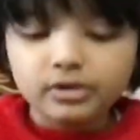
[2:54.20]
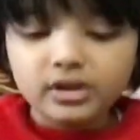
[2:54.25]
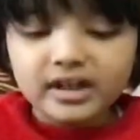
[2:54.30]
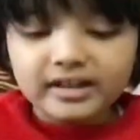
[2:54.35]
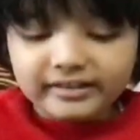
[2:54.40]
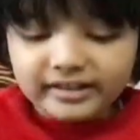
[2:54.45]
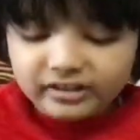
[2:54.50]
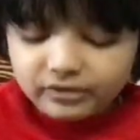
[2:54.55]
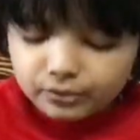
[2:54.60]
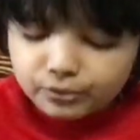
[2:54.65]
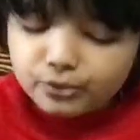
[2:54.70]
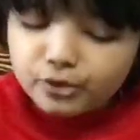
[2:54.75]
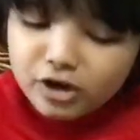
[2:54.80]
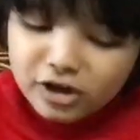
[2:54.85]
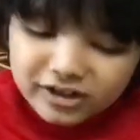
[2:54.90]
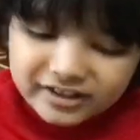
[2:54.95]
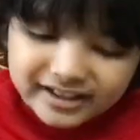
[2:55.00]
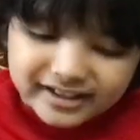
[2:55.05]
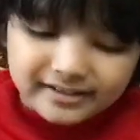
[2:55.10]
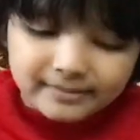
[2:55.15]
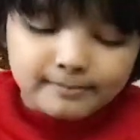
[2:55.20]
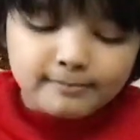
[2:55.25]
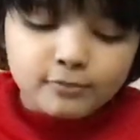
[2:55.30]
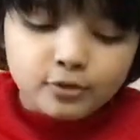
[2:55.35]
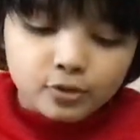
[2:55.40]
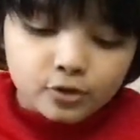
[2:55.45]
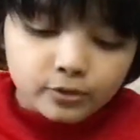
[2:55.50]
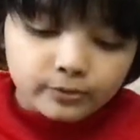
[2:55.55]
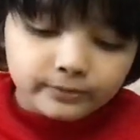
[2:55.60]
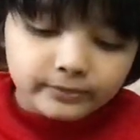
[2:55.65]
this rook
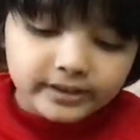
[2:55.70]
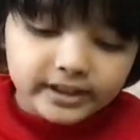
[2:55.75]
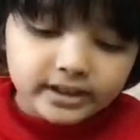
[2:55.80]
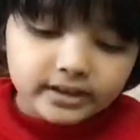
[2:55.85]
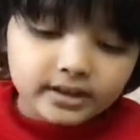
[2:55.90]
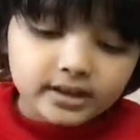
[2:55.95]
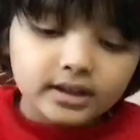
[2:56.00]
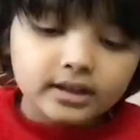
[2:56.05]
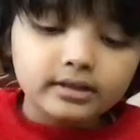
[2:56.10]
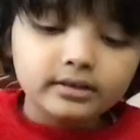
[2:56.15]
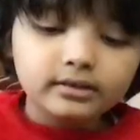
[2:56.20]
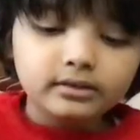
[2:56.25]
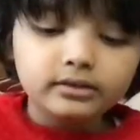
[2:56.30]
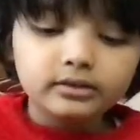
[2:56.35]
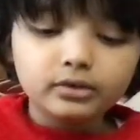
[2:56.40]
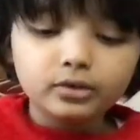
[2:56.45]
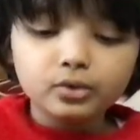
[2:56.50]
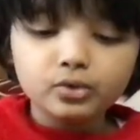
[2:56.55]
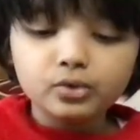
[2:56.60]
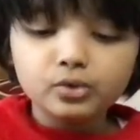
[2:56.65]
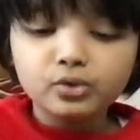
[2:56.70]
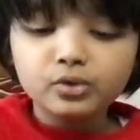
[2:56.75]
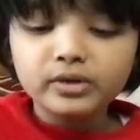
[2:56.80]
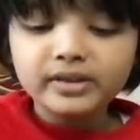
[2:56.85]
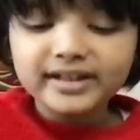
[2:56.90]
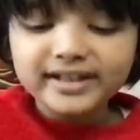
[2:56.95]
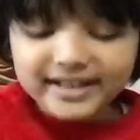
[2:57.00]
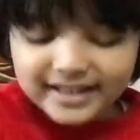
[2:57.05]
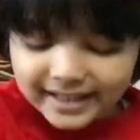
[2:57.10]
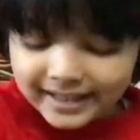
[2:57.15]
moved to
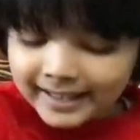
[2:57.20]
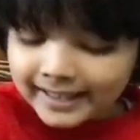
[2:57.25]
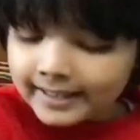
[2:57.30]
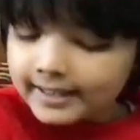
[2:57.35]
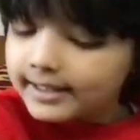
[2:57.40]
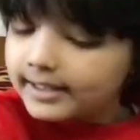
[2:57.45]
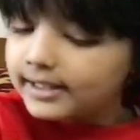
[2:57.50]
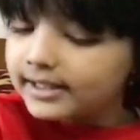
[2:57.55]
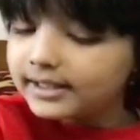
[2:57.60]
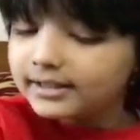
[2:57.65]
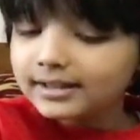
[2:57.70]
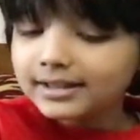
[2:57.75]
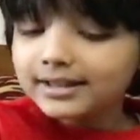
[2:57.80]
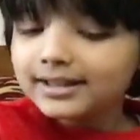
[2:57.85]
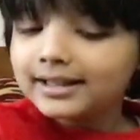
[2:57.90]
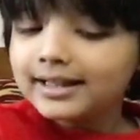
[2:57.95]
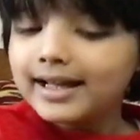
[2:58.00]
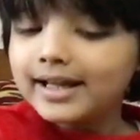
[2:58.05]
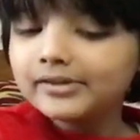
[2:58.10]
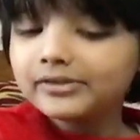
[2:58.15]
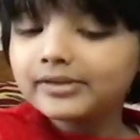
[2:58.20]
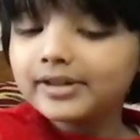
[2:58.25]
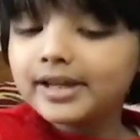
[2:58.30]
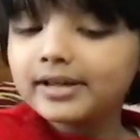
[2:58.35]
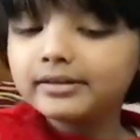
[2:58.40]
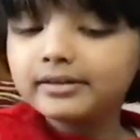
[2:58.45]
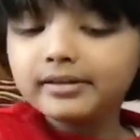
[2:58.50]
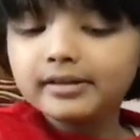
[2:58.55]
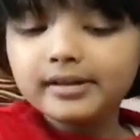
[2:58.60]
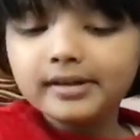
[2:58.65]
here, and
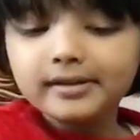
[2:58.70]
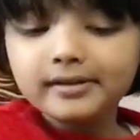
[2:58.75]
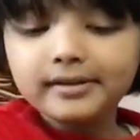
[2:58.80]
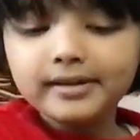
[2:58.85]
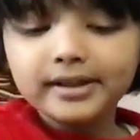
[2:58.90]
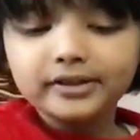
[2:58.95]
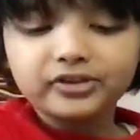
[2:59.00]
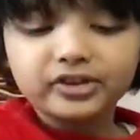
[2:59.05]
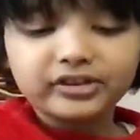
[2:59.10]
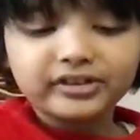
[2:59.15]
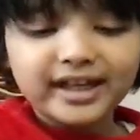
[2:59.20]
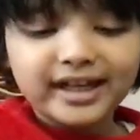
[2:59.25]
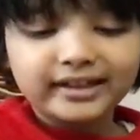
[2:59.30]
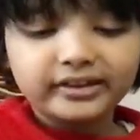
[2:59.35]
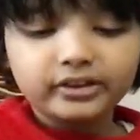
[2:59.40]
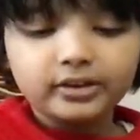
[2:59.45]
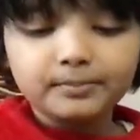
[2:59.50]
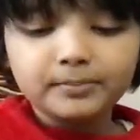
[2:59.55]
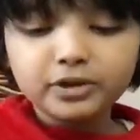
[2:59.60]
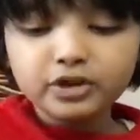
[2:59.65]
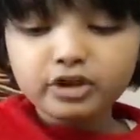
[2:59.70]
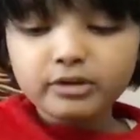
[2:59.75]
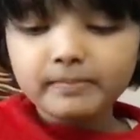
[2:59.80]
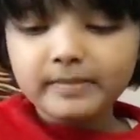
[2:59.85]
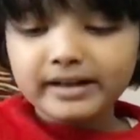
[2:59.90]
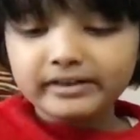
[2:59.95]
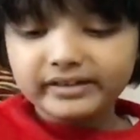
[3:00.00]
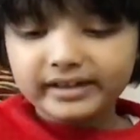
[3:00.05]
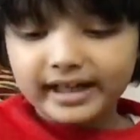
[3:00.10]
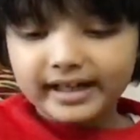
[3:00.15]
then it's attacking the bishop
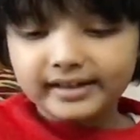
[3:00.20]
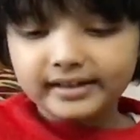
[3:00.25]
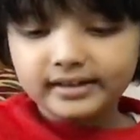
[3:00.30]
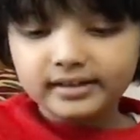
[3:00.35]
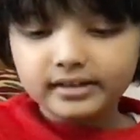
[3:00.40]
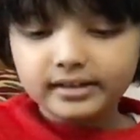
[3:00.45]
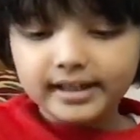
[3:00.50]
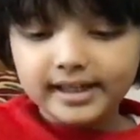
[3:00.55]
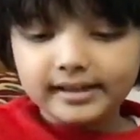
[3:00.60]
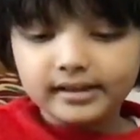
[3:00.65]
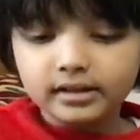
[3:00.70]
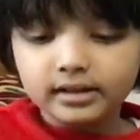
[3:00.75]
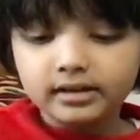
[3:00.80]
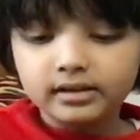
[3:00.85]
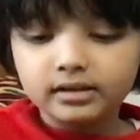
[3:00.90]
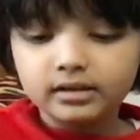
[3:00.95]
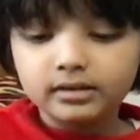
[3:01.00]
and knight. Either